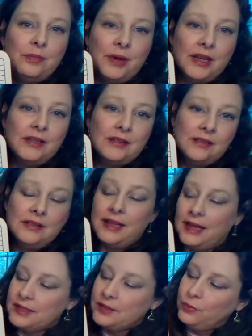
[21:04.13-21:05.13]
but
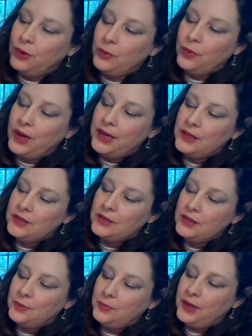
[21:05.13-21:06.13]
that's one way
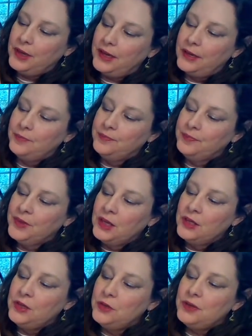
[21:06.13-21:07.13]
to play it.
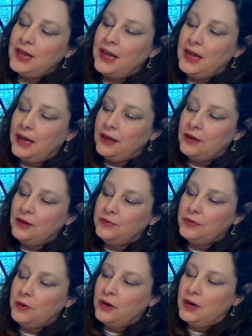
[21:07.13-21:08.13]
You can, of
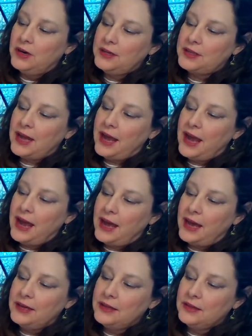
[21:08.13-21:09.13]
course, add